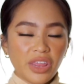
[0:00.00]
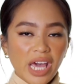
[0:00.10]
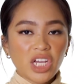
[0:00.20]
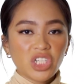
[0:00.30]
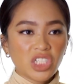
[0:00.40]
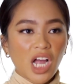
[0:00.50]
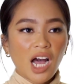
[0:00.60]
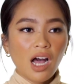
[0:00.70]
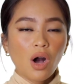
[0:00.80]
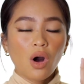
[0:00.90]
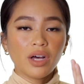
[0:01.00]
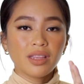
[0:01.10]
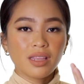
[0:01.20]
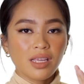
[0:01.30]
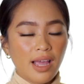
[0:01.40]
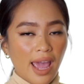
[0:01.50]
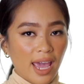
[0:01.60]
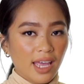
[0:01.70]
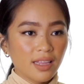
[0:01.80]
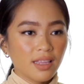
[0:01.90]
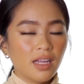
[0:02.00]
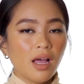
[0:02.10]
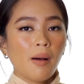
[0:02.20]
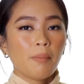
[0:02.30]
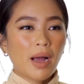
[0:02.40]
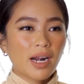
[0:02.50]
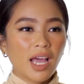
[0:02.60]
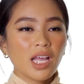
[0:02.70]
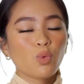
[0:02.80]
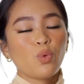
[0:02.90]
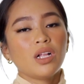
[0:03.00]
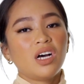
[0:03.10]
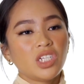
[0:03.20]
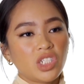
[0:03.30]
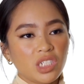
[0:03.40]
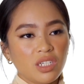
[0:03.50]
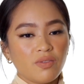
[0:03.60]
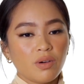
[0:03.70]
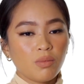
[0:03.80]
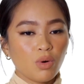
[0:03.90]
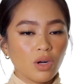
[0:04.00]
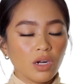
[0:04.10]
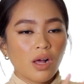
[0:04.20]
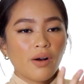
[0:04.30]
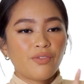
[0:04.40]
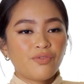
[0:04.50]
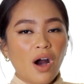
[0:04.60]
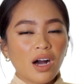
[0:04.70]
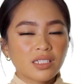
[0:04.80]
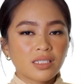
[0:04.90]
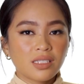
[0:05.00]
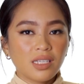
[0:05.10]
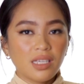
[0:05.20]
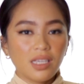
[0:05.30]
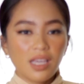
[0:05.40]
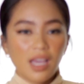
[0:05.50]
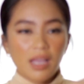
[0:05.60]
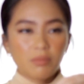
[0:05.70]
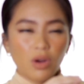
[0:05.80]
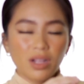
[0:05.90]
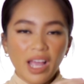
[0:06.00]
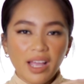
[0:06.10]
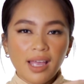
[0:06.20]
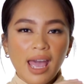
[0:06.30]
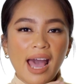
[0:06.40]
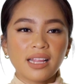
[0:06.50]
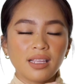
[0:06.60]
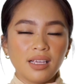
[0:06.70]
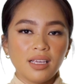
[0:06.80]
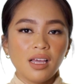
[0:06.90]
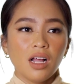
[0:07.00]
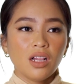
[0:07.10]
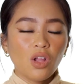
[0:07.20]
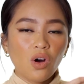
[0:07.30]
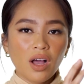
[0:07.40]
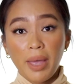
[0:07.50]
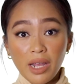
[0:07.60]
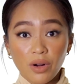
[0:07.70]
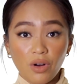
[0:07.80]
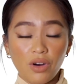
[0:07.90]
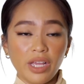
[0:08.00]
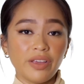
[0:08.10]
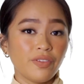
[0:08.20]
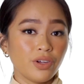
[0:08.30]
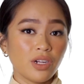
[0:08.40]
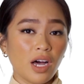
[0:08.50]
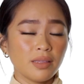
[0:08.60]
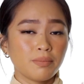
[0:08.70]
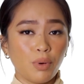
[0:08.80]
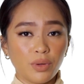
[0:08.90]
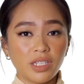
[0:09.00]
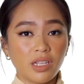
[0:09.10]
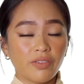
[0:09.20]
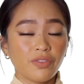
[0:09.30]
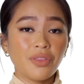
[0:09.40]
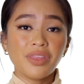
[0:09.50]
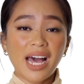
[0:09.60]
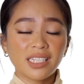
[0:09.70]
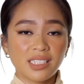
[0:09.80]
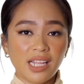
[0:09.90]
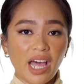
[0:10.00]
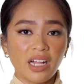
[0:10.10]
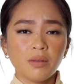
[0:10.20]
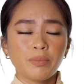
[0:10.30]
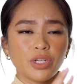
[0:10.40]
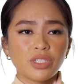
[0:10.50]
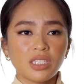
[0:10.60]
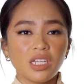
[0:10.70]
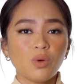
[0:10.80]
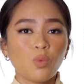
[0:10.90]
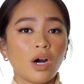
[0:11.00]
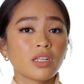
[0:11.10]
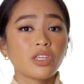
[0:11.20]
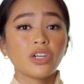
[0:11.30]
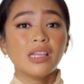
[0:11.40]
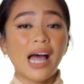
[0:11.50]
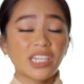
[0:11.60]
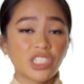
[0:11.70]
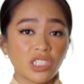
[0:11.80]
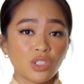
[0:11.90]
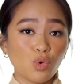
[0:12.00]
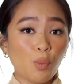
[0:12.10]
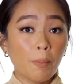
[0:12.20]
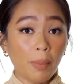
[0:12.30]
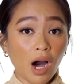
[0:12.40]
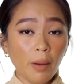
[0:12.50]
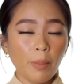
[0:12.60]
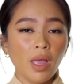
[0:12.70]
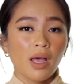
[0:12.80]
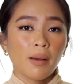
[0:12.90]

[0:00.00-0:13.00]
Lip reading: thick siya on the end para it will achieve a more foxy and more like catty look. Pero if you're not bold enough for that style, but you still want your lashes to pop,